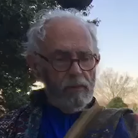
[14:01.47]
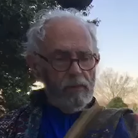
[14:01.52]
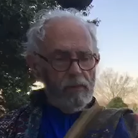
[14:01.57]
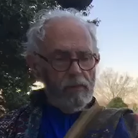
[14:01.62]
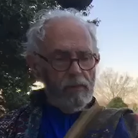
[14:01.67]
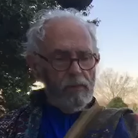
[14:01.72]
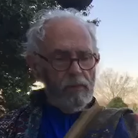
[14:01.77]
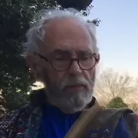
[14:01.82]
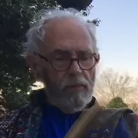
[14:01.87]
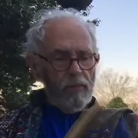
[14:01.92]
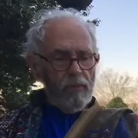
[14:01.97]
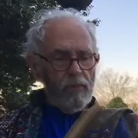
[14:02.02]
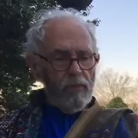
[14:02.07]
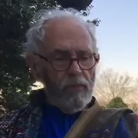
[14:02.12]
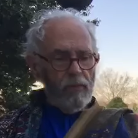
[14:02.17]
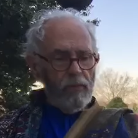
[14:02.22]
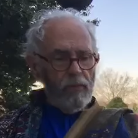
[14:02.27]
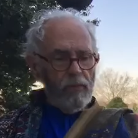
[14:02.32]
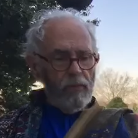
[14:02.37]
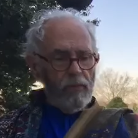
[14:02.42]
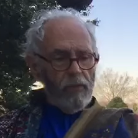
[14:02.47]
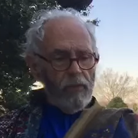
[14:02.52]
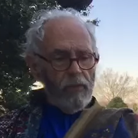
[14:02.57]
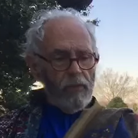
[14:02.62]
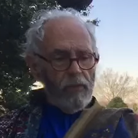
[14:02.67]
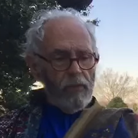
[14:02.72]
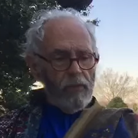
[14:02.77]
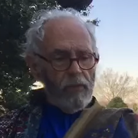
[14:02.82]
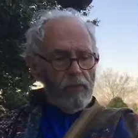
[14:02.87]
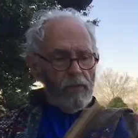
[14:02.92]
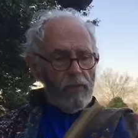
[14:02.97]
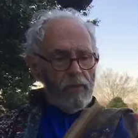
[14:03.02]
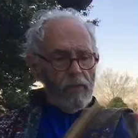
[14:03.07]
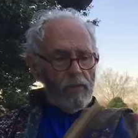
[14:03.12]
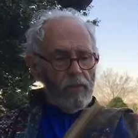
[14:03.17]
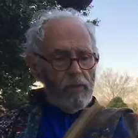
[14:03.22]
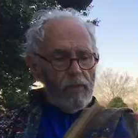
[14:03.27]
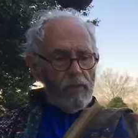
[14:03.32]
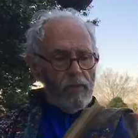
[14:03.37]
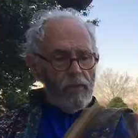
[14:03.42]

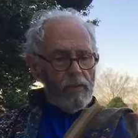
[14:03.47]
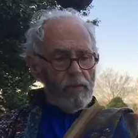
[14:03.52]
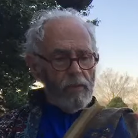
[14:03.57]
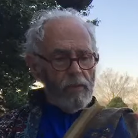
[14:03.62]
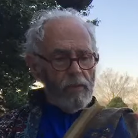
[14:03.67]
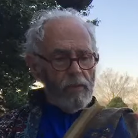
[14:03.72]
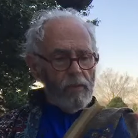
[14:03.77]
(silence)